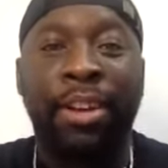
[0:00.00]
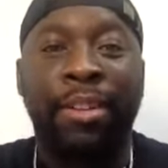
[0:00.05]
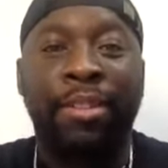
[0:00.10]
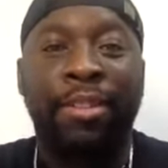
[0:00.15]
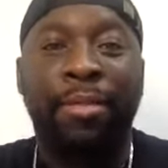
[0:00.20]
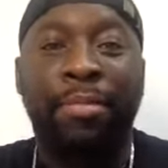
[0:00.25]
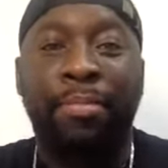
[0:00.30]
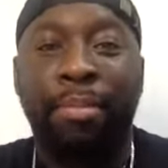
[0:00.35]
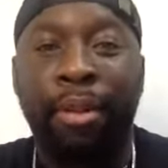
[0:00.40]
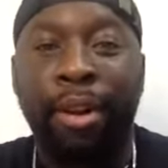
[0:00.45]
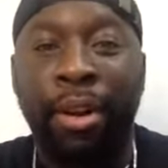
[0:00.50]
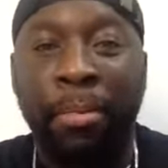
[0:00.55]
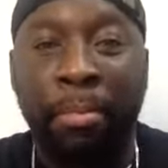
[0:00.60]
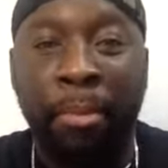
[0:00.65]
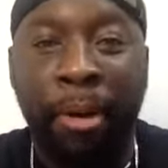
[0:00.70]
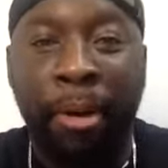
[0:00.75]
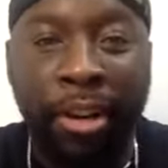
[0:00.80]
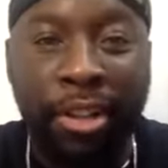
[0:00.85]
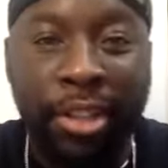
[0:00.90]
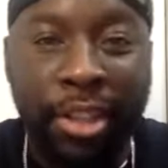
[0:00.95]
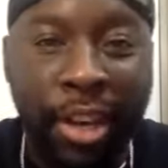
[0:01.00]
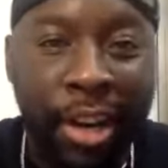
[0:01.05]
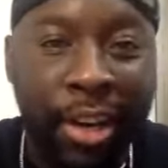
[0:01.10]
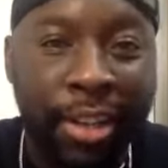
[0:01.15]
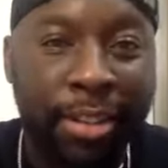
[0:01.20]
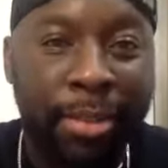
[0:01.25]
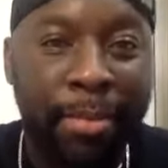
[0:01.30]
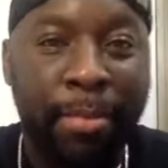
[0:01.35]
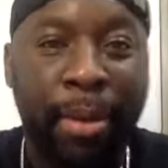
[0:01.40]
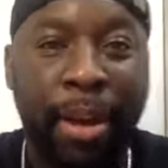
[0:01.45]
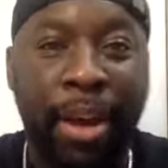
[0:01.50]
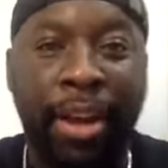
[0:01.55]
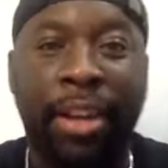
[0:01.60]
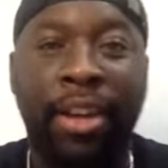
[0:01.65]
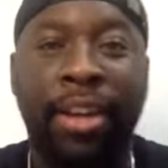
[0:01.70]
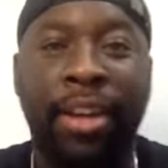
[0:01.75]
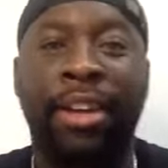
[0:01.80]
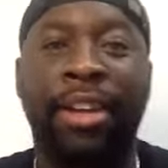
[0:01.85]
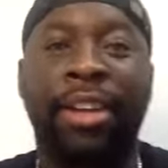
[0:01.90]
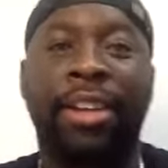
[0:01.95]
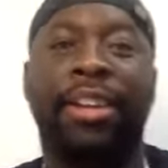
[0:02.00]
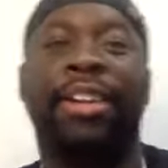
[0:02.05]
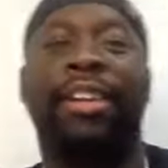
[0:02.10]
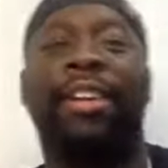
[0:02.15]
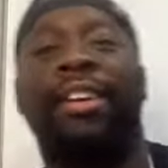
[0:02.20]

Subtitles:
That's your boy Mark Johnson back here.